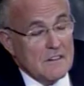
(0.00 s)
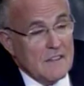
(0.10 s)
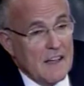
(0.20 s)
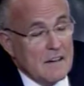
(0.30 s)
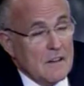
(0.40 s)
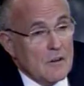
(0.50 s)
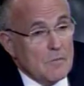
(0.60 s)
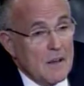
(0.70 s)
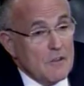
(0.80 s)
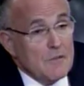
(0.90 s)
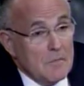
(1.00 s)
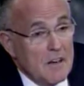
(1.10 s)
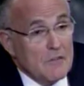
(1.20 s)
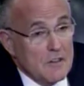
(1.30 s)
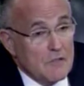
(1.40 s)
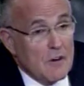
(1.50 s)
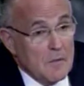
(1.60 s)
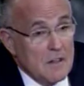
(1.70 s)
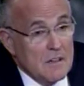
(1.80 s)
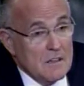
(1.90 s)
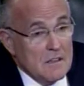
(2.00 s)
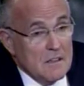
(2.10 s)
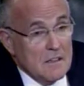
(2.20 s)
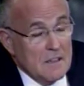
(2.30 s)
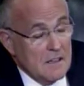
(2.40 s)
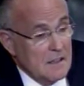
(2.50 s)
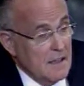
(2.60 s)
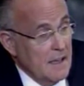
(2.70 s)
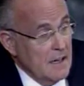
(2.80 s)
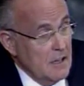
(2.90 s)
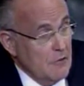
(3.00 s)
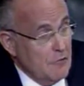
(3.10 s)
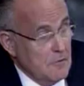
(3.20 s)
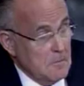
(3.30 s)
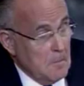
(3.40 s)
that, you know, benefits from it. And if